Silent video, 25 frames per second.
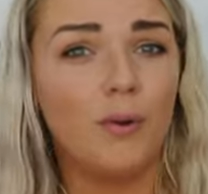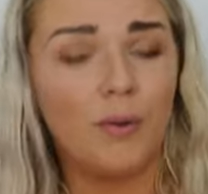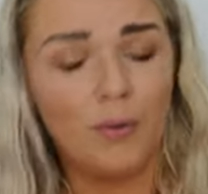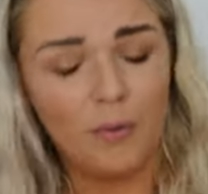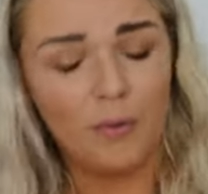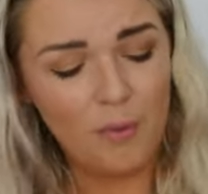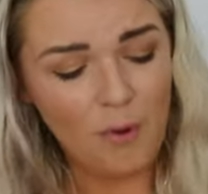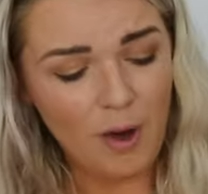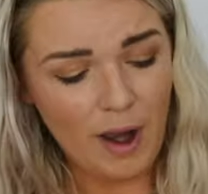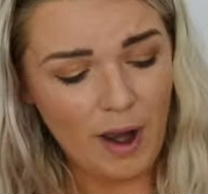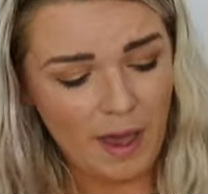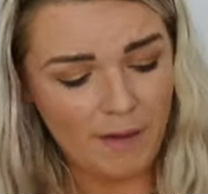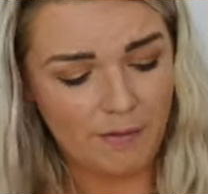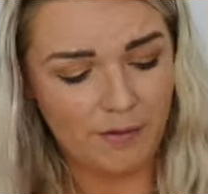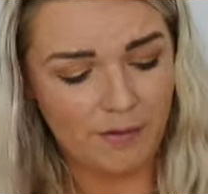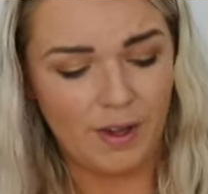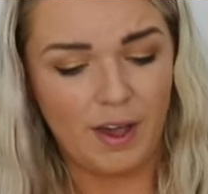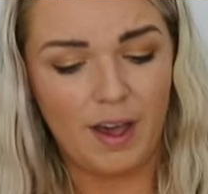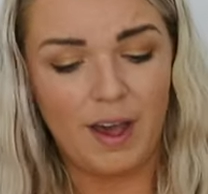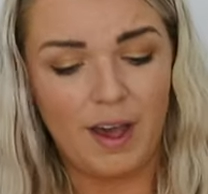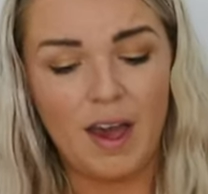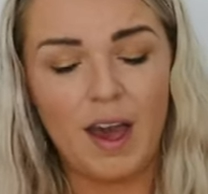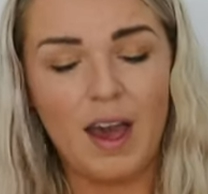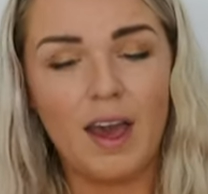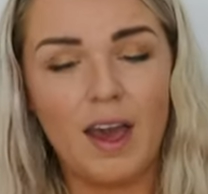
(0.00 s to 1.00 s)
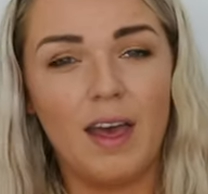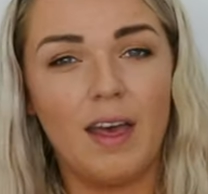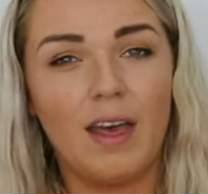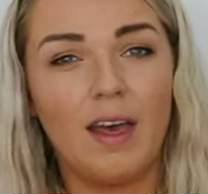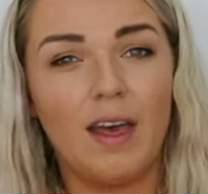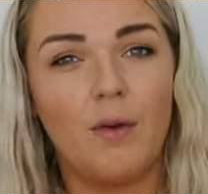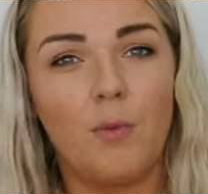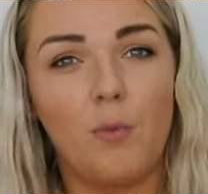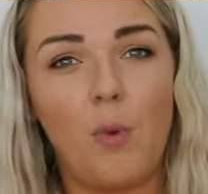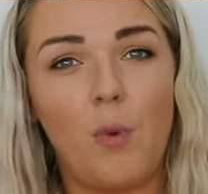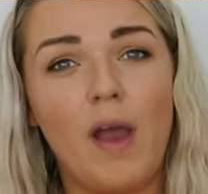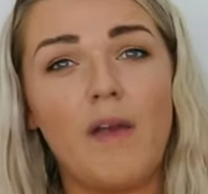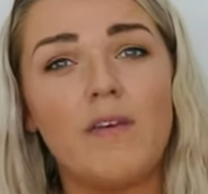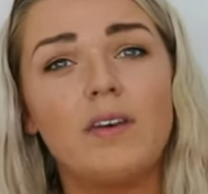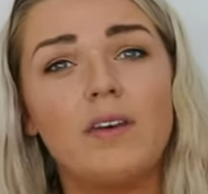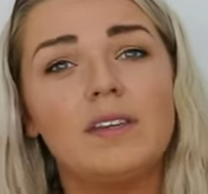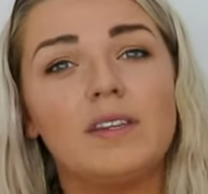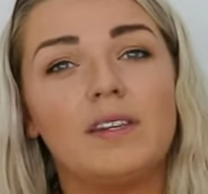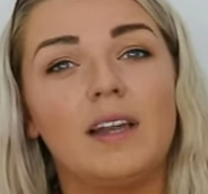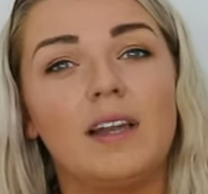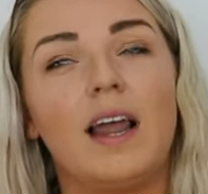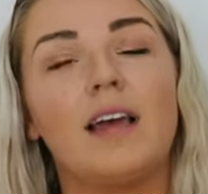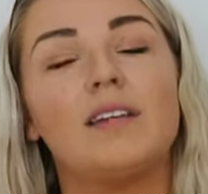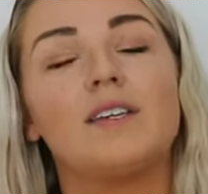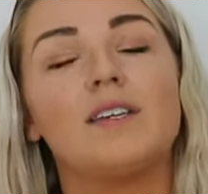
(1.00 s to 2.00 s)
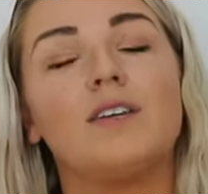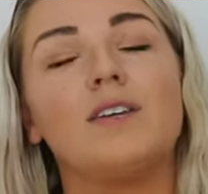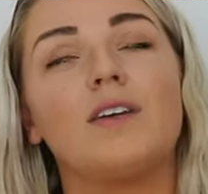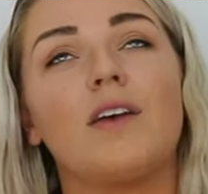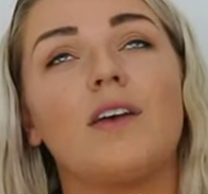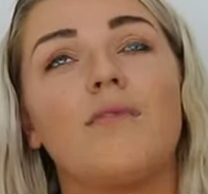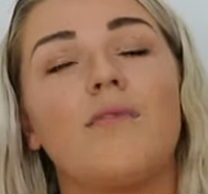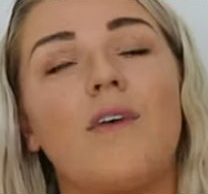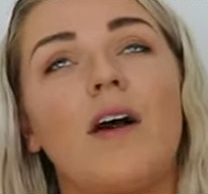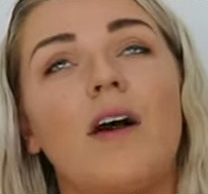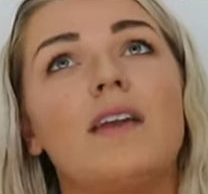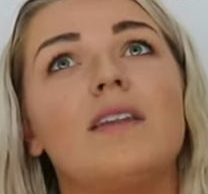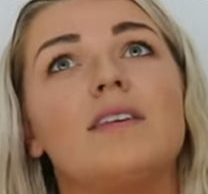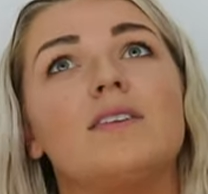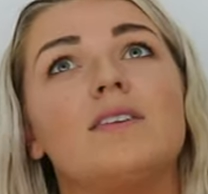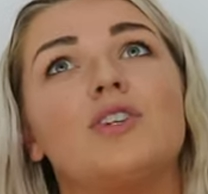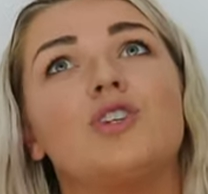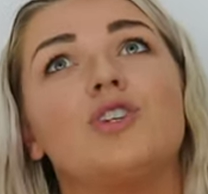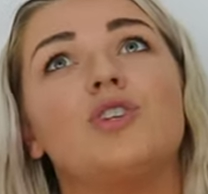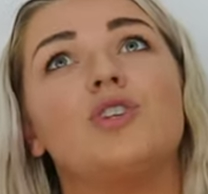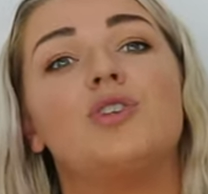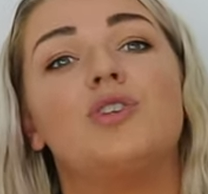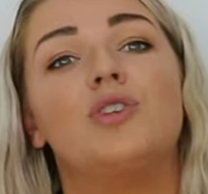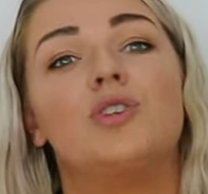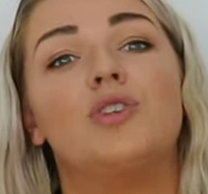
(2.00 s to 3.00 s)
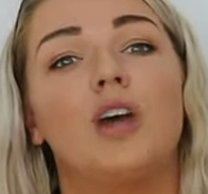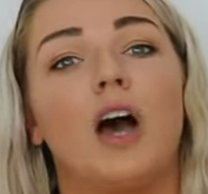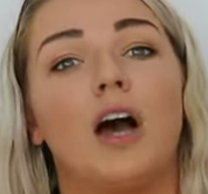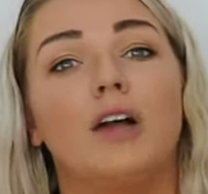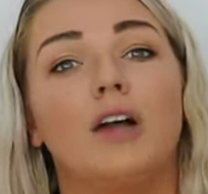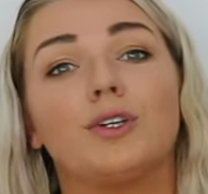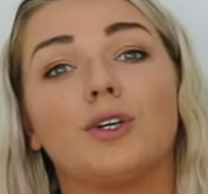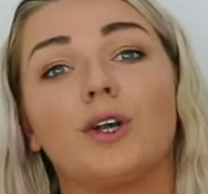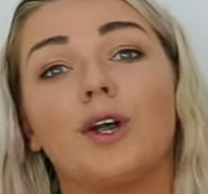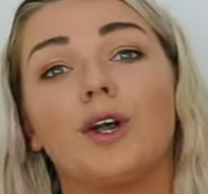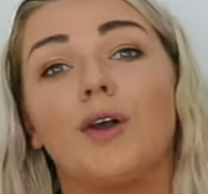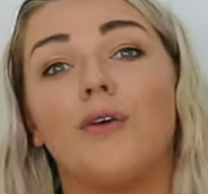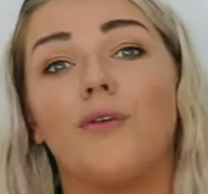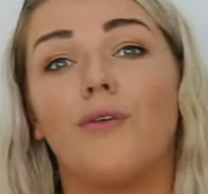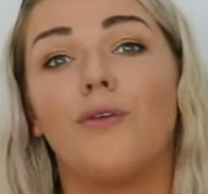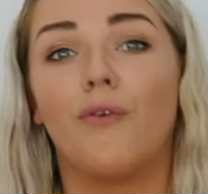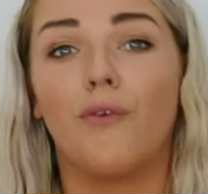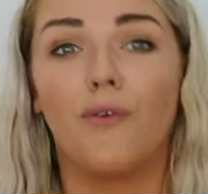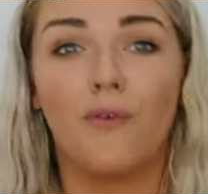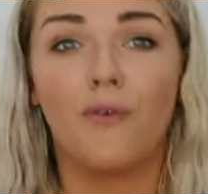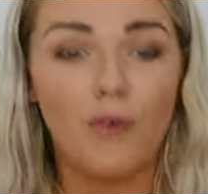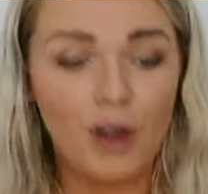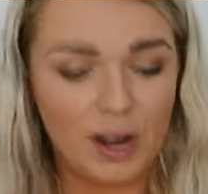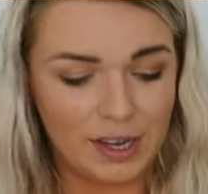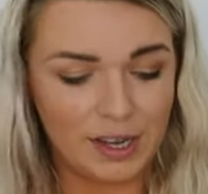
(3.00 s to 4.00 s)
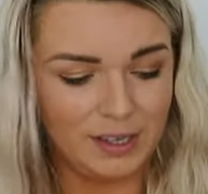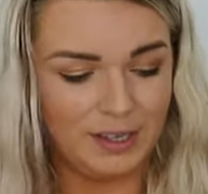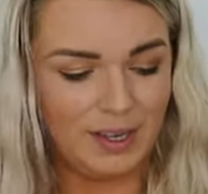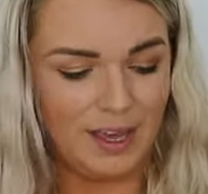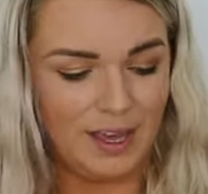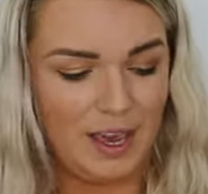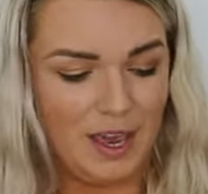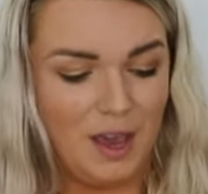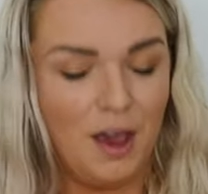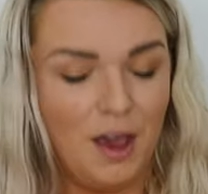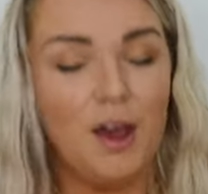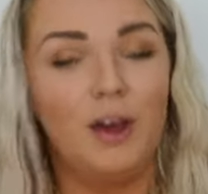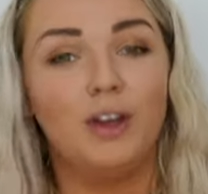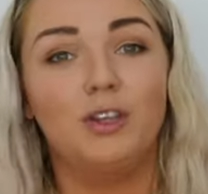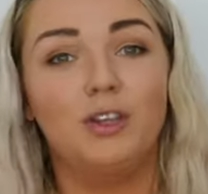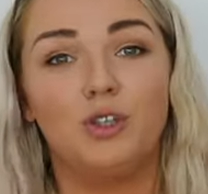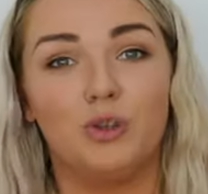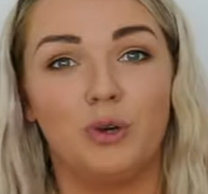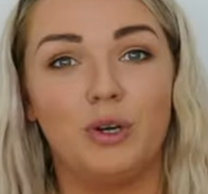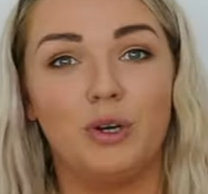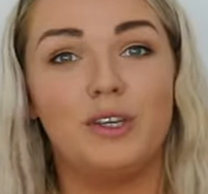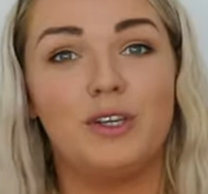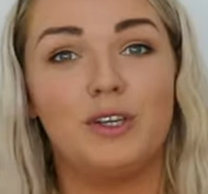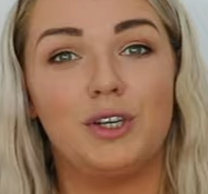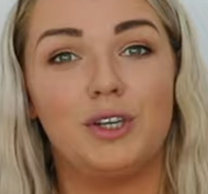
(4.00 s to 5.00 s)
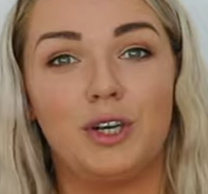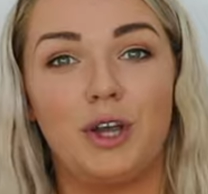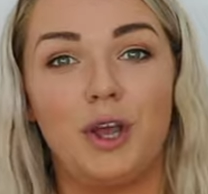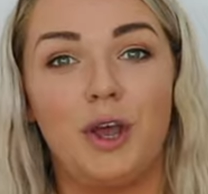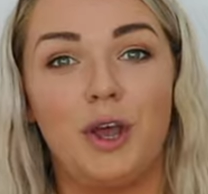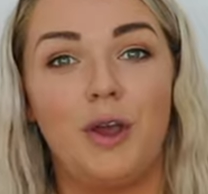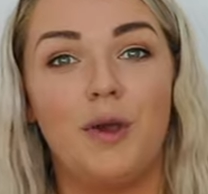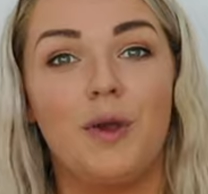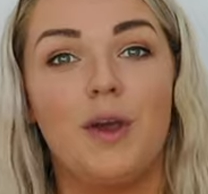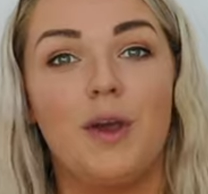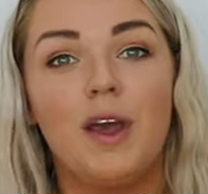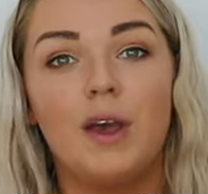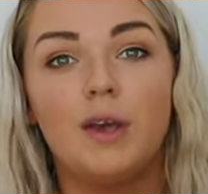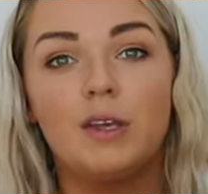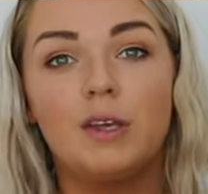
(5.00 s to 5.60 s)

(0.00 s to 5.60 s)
whatever. Wearing stilettos, I find, is just such a risky choice of shoe.